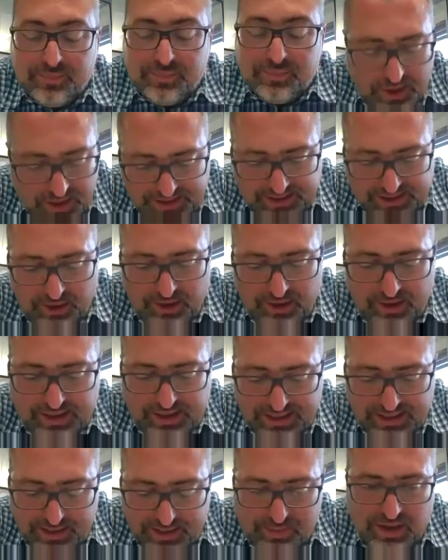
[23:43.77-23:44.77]
particularly
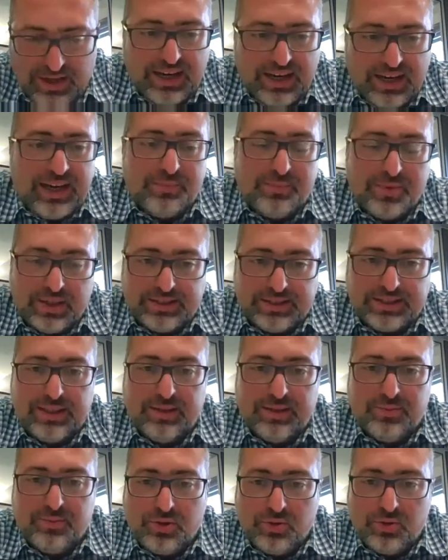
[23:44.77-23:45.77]
academically and
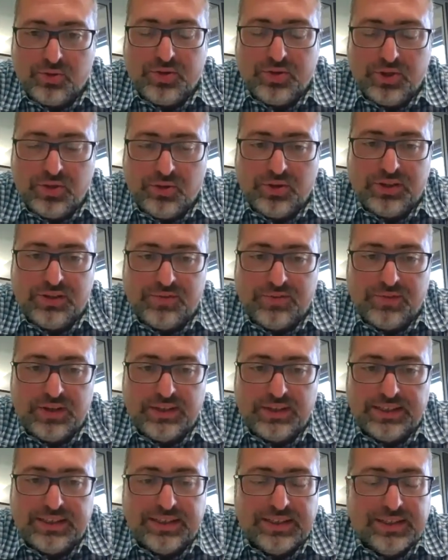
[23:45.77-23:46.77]
particularly with European Union
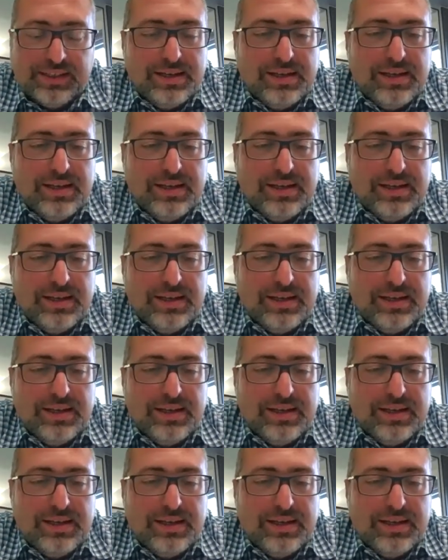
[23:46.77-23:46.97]
funding,